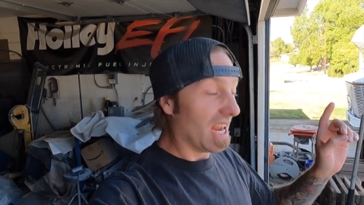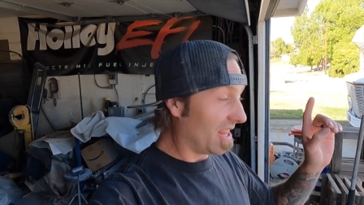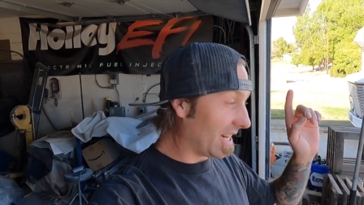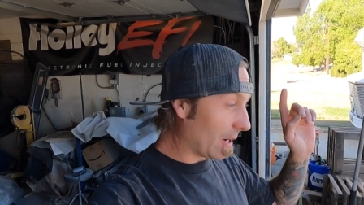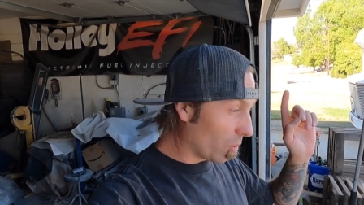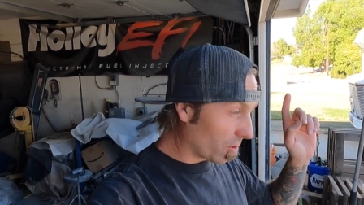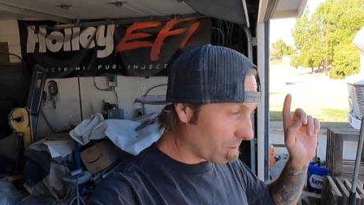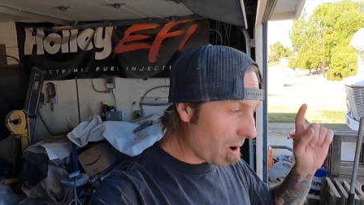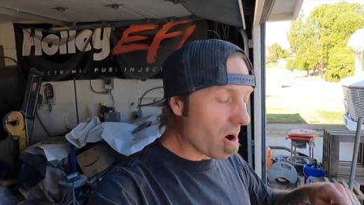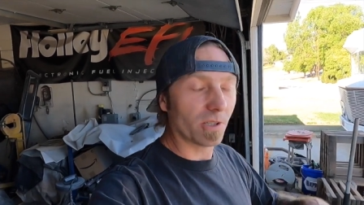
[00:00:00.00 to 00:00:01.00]
And then I
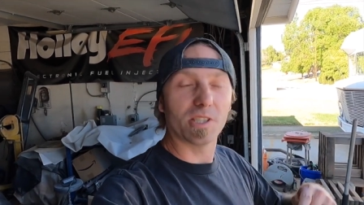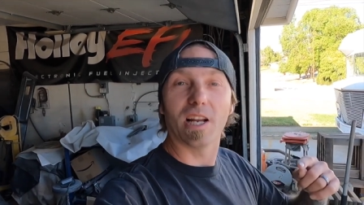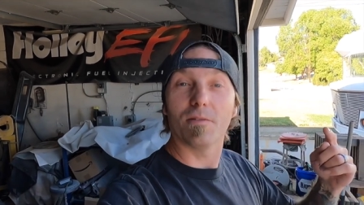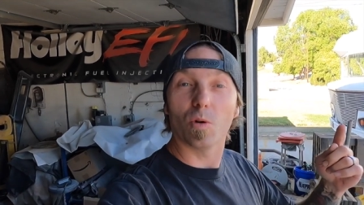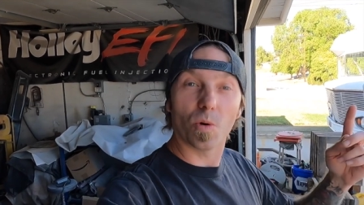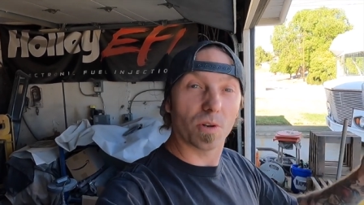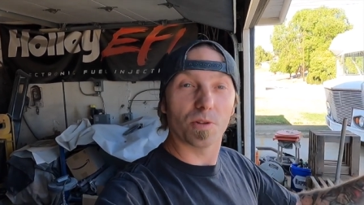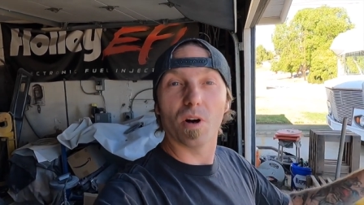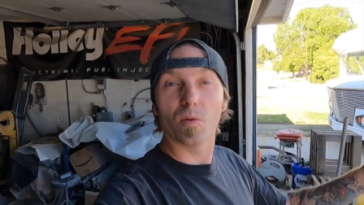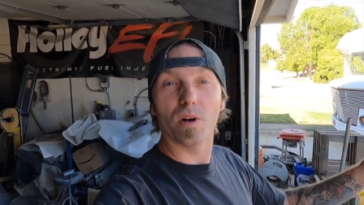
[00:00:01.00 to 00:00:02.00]
ordered parts and I even ordered
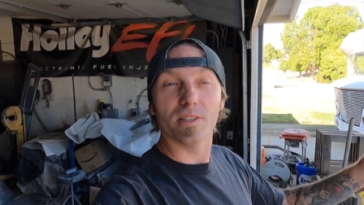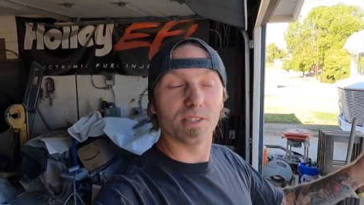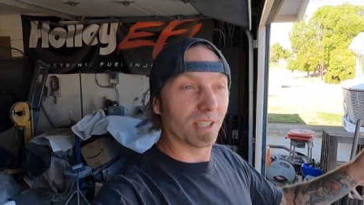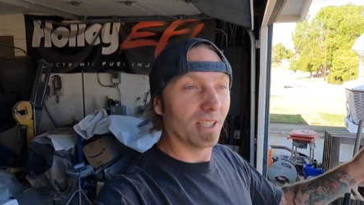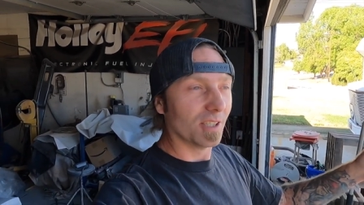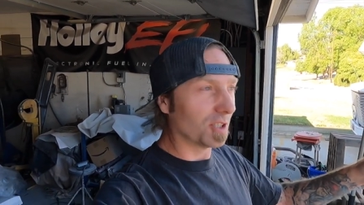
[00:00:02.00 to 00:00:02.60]
the wrong ones.